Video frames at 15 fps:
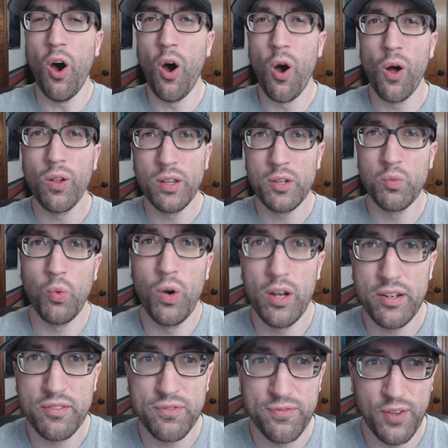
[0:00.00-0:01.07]
all in
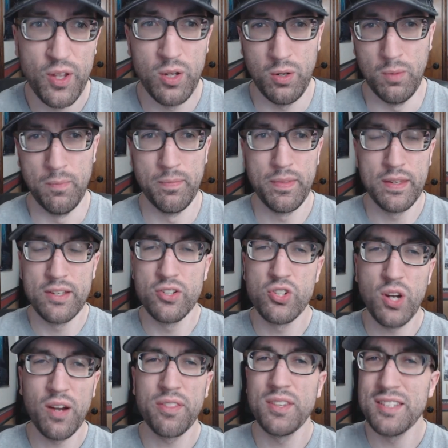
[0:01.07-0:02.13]
one film.
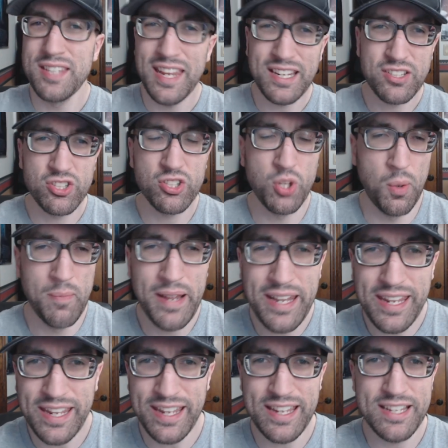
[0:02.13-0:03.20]
Jonathan takes so
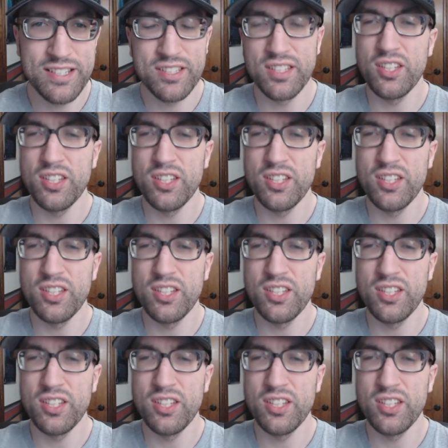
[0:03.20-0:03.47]
many hits